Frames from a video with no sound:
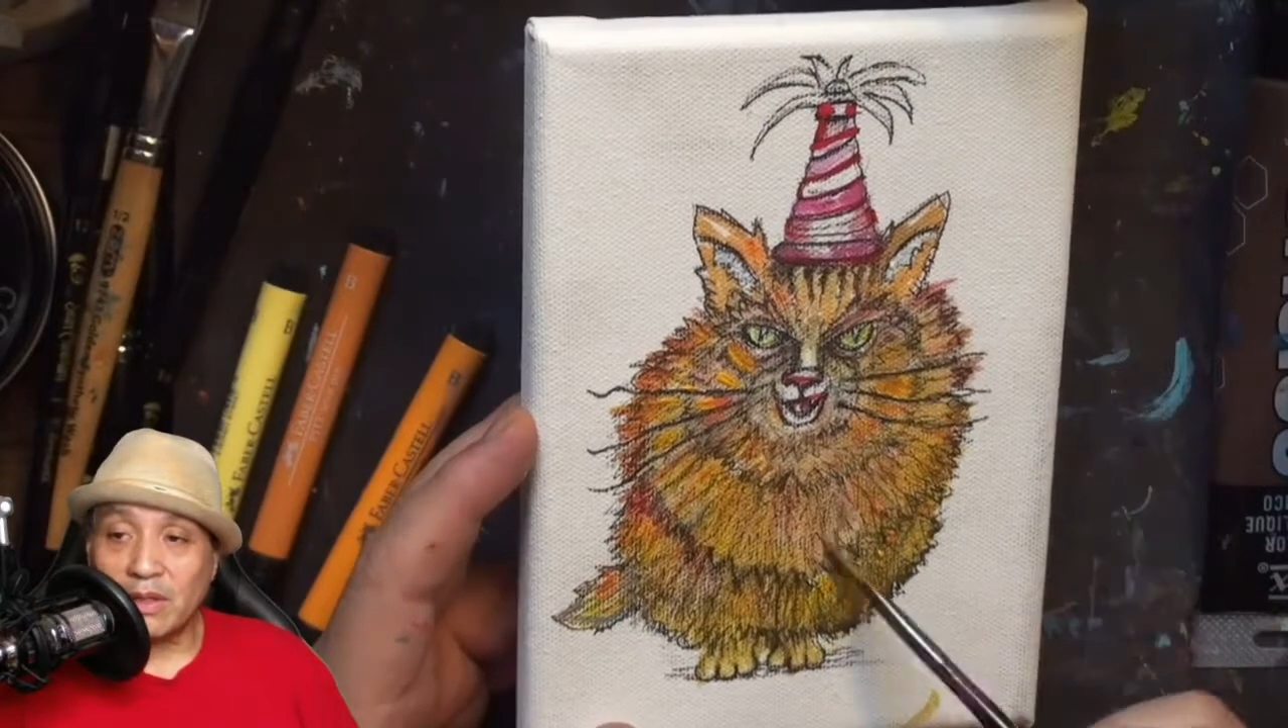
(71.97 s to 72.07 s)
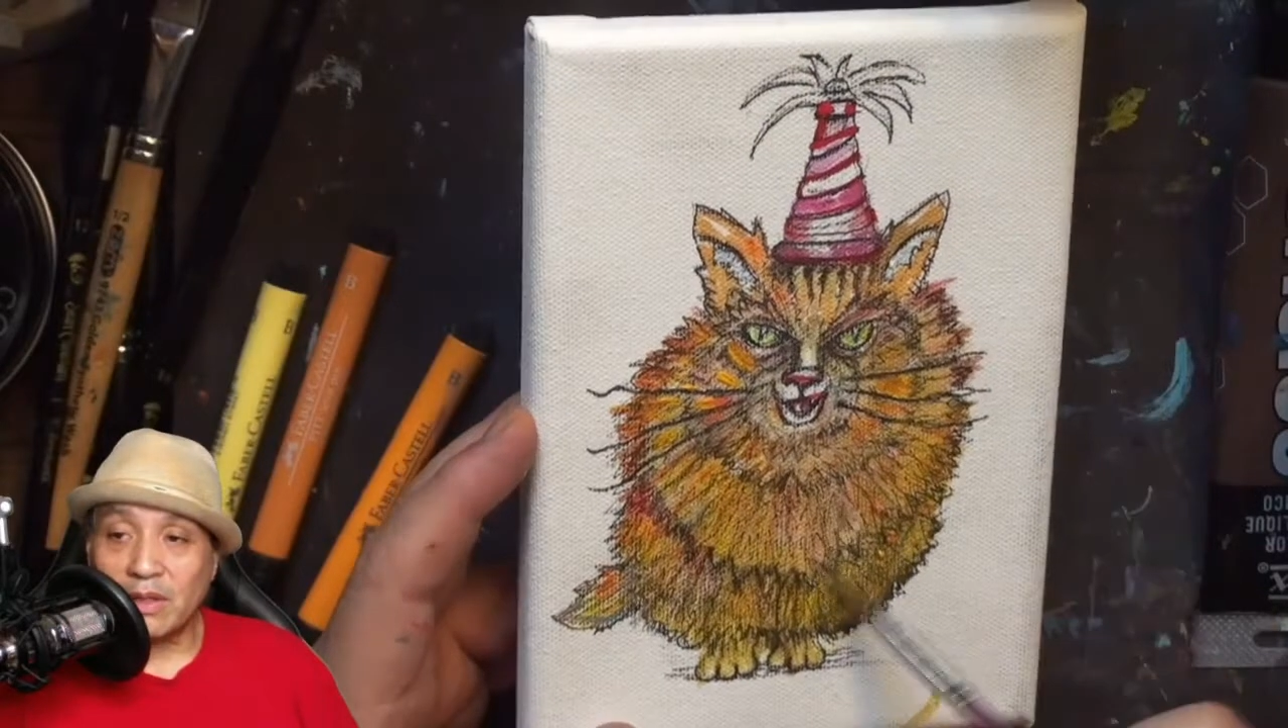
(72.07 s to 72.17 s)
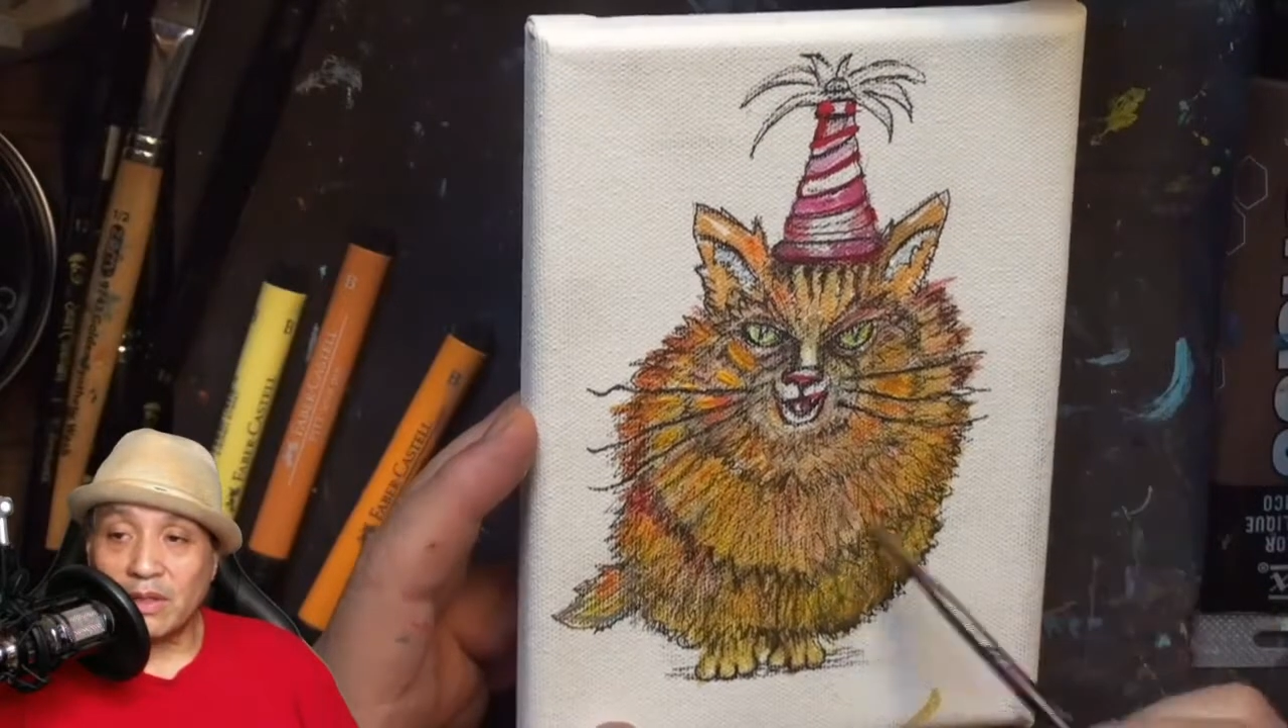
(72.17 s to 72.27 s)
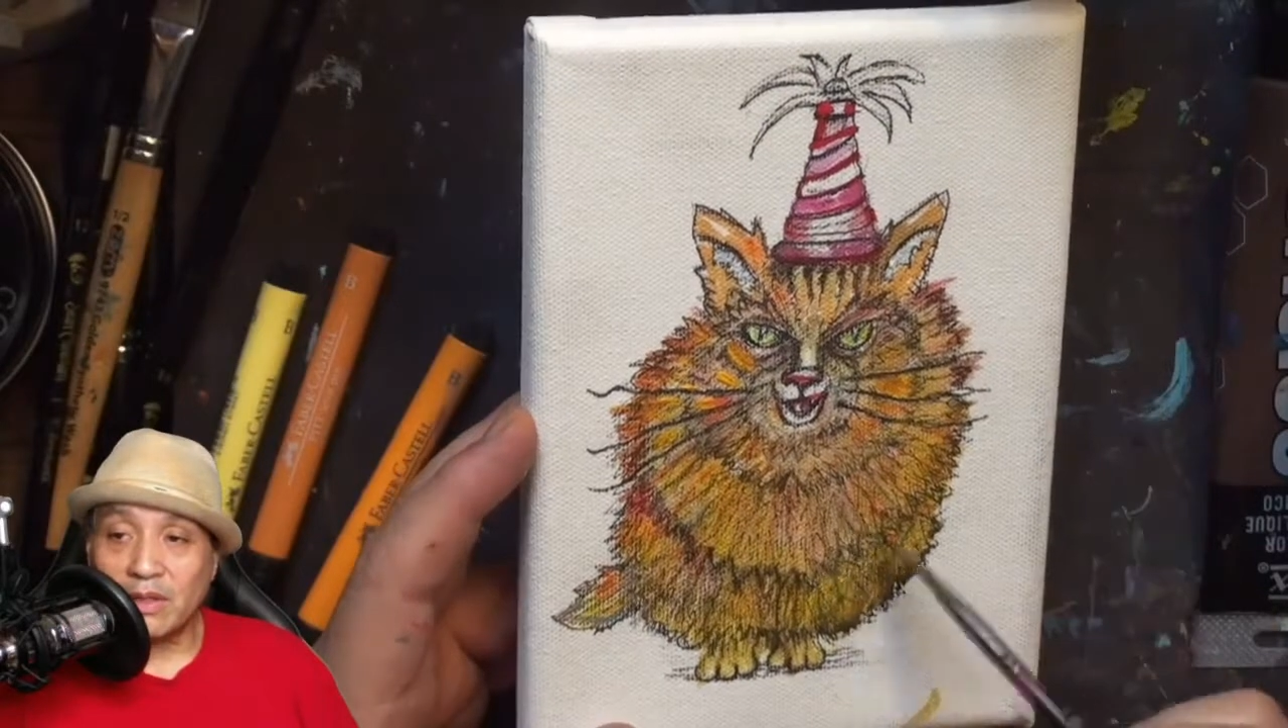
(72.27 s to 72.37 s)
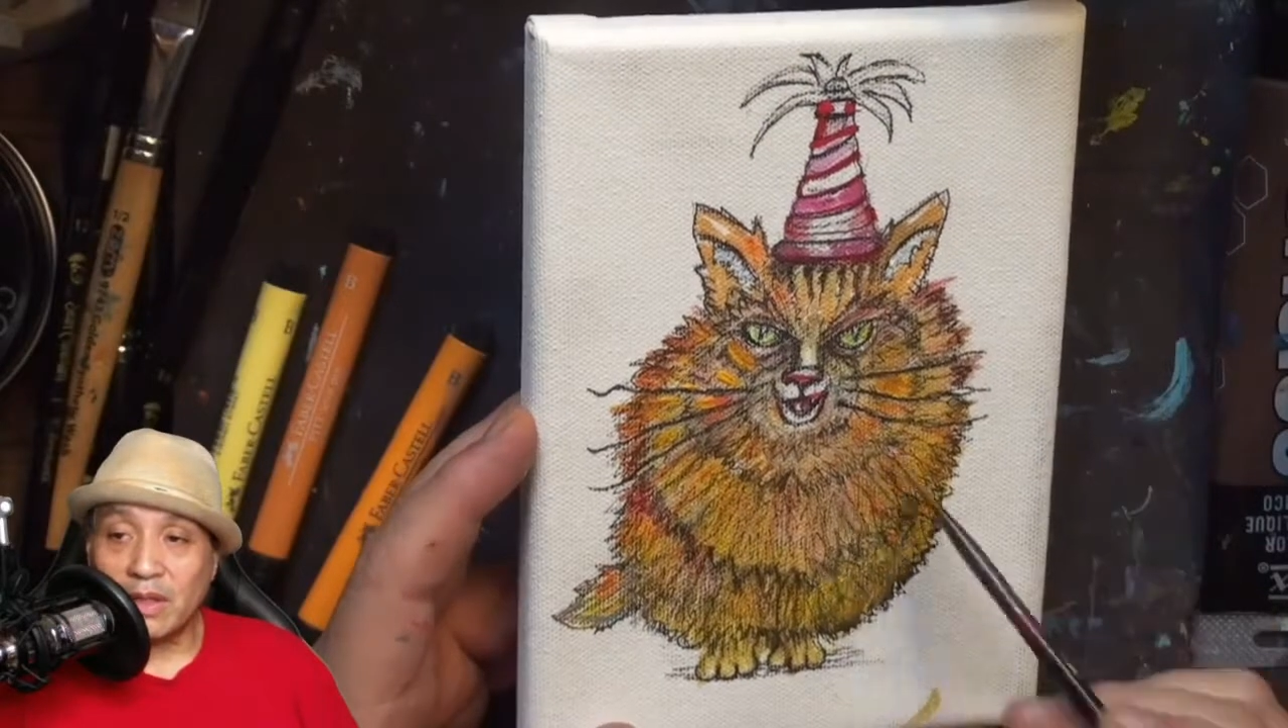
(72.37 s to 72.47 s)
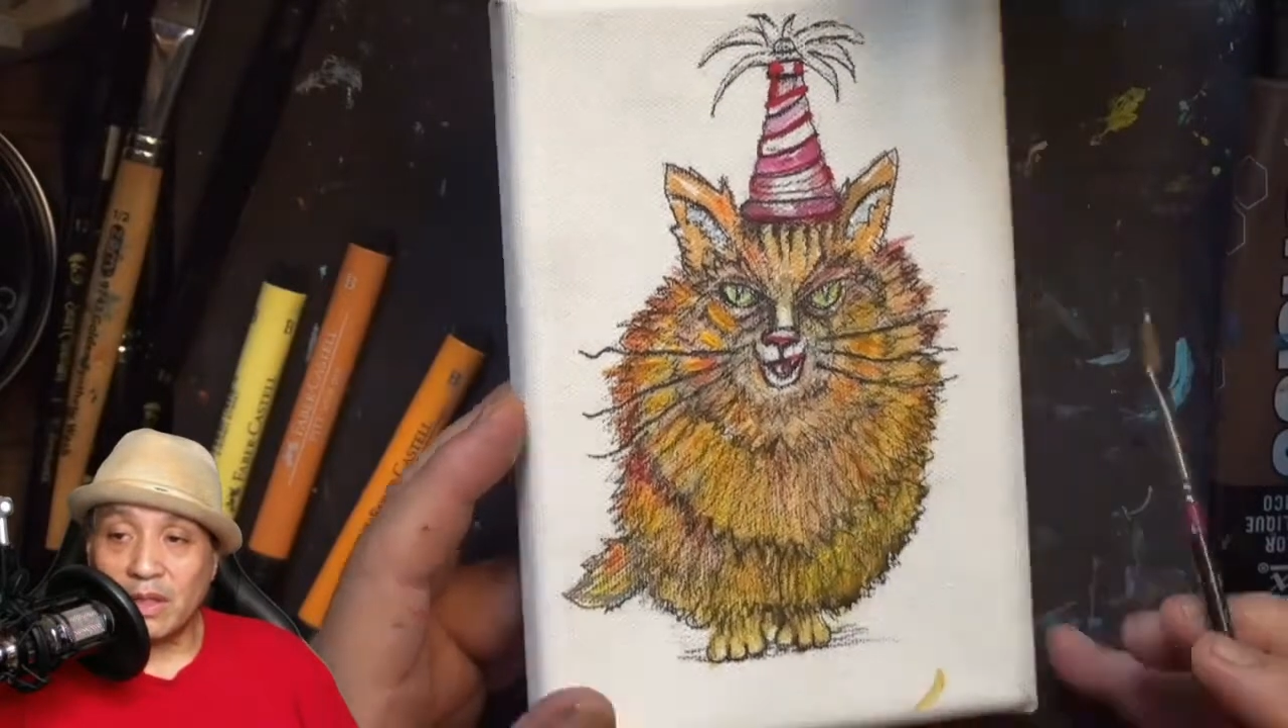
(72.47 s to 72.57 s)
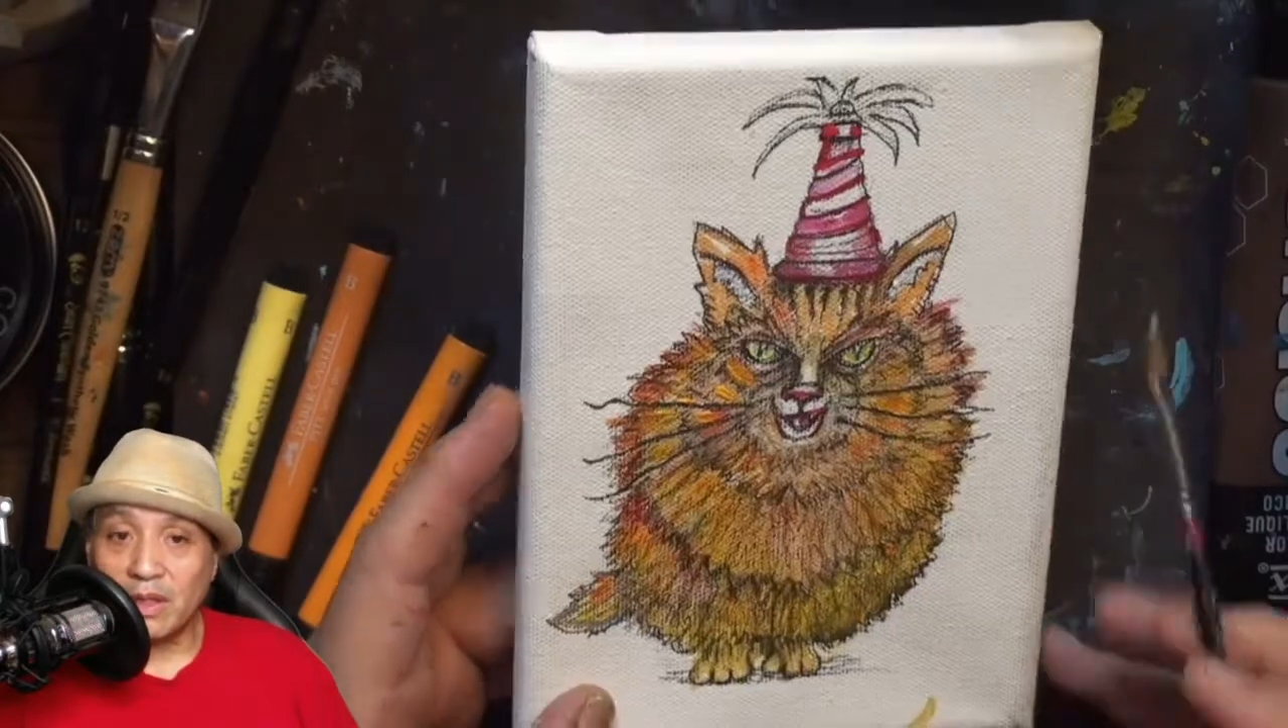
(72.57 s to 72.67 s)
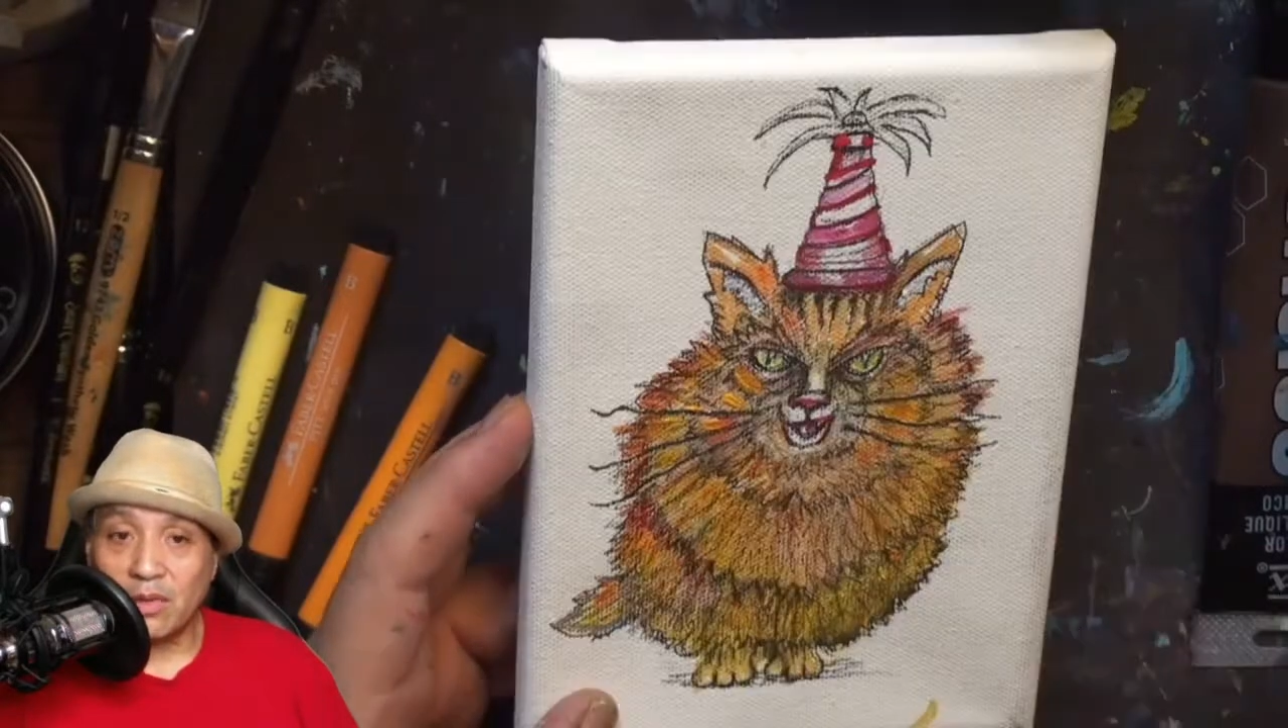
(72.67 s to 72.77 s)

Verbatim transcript: this uh,